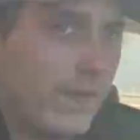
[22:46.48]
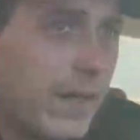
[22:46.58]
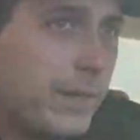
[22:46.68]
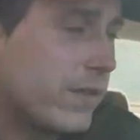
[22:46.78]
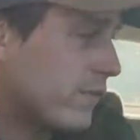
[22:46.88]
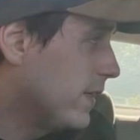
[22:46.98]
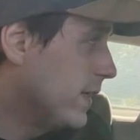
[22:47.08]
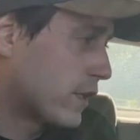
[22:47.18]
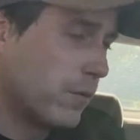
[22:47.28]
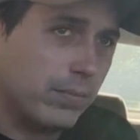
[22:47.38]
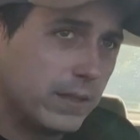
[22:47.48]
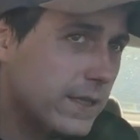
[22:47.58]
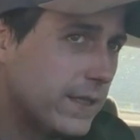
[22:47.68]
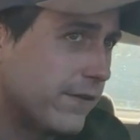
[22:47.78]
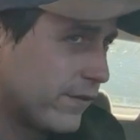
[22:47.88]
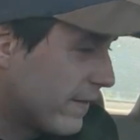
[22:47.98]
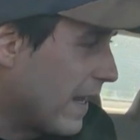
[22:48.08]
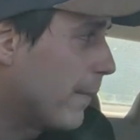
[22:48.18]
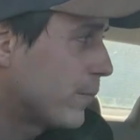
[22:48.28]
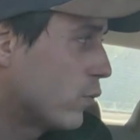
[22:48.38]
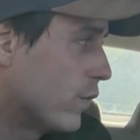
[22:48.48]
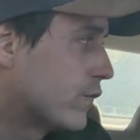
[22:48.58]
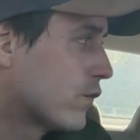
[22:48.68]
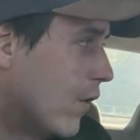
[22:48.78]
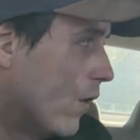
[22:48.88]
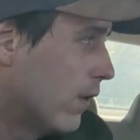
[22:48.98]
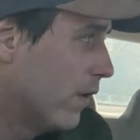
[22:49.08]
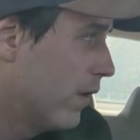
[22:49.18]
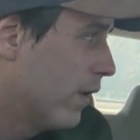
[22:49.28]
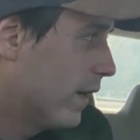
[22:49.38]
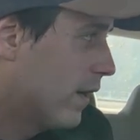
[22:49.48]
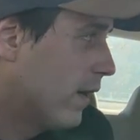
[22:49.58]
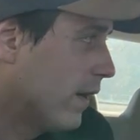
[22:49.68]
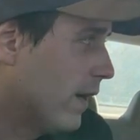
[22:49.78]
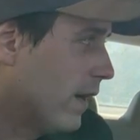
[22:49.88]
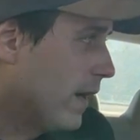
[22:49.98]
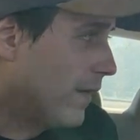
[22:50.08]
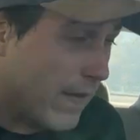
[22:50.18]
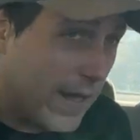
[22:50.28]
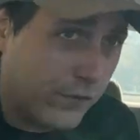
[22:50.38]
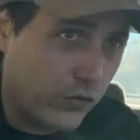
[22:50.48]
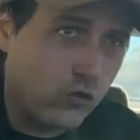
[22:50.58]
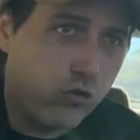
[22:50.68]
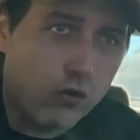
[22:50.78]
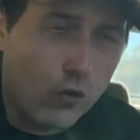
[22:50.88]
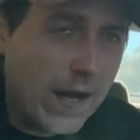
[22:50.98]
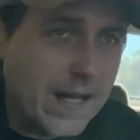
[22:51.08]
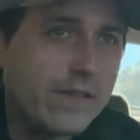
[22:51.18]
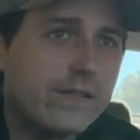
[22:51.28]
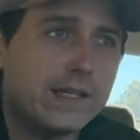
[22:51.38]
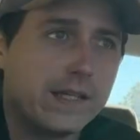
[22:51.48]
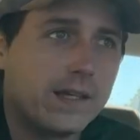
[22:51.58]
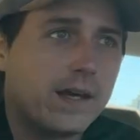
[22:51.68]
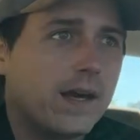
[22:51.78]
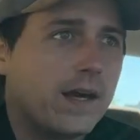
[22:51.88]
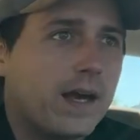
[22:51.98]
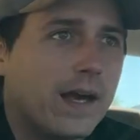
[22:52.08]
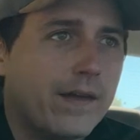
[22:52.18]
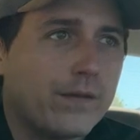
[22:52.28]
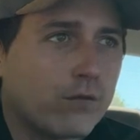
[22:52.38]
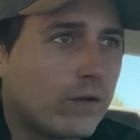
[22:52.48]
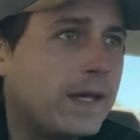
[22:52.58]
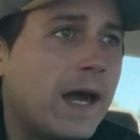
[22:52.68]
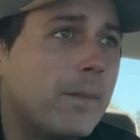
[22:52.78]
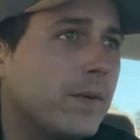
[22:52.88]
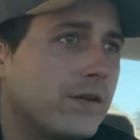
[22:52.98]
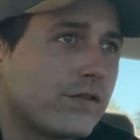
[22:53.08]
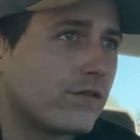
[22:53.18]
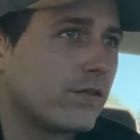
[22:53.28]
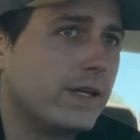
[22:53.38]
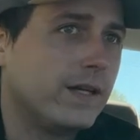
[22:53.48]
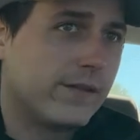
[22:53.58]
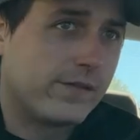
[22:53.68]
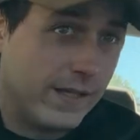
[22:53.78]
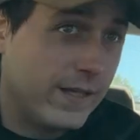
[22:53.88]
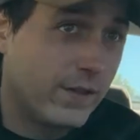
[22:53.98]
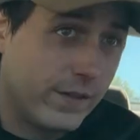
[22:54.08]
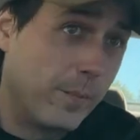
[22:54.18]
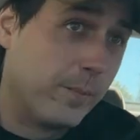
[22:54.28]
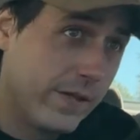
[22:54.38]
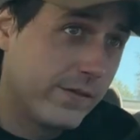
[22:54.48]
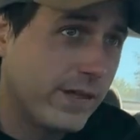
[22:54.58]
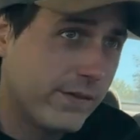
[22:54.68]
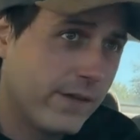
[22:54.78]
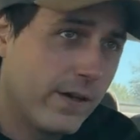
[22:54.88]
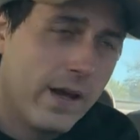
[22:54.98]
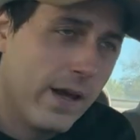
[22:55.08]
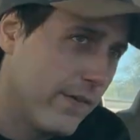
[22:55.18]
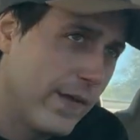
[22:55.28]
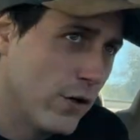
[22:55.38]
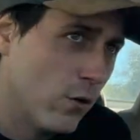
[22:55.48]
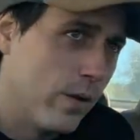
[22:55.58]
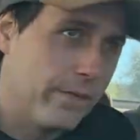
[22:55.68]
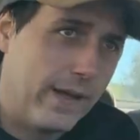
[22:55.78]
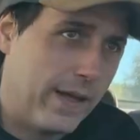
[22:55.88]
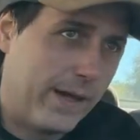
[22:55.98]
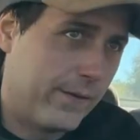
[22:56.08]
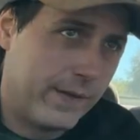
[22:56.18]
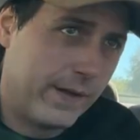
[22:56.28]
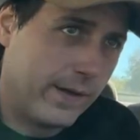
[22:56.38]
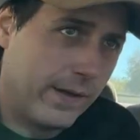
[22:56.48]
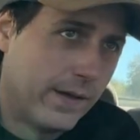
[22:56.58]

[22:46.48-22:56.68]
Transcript: vitamin C, it completely stops withdrawal. Oh wow! It's crazy. Yeah. And the rehab industry is an it's a business. They don't want that out there.